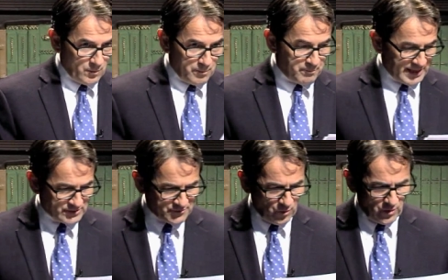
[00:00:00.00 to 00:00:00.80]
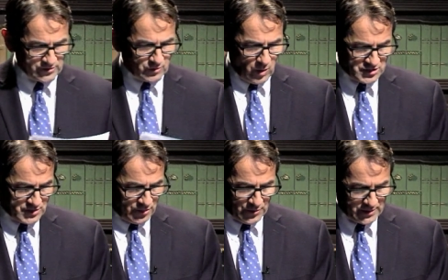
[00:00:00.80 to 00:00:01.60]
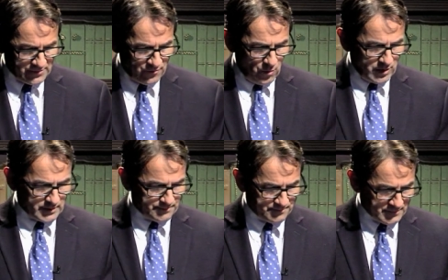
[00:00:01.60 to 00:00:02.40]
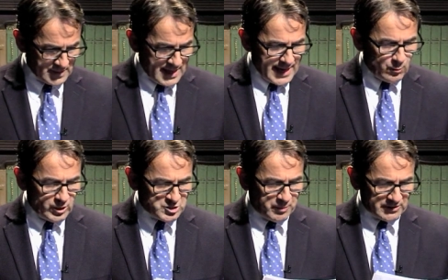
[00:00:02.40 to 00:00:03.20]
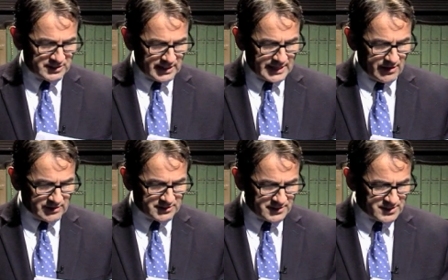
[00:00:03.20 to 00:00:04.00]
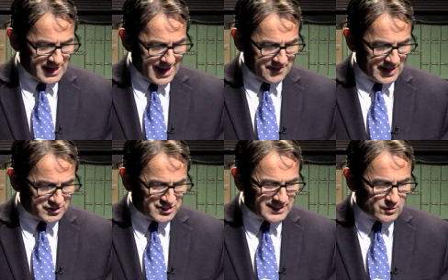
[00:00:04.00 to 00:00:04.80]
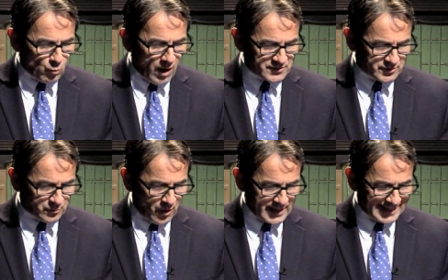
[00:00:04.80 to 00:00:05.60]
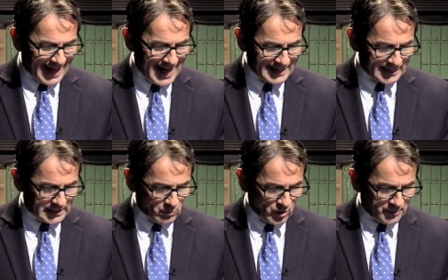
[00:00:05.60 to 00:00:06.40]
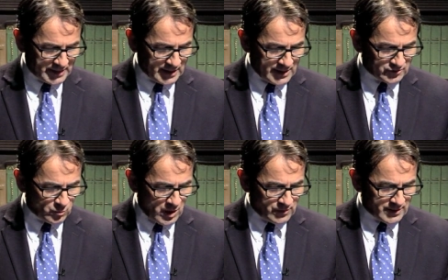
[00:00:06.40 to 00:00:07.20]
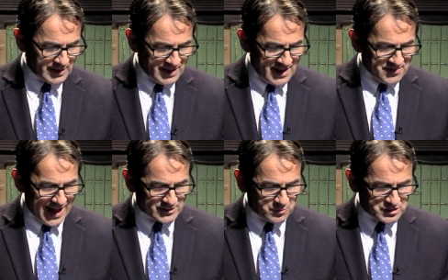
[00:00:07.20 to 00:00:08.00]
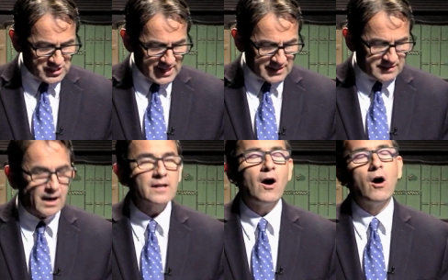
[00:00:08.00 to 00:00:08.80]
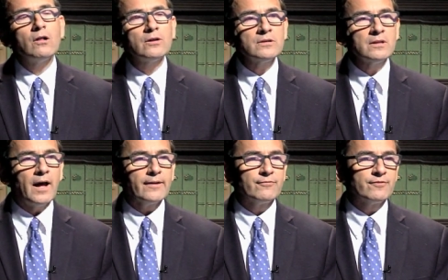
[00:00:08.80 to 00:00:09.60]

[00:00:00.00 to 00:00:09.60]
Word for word: Binks Forest, question 34. In which book did a character decide that she didn't want to run and hide anymore because, quote, that's what she had done all her life?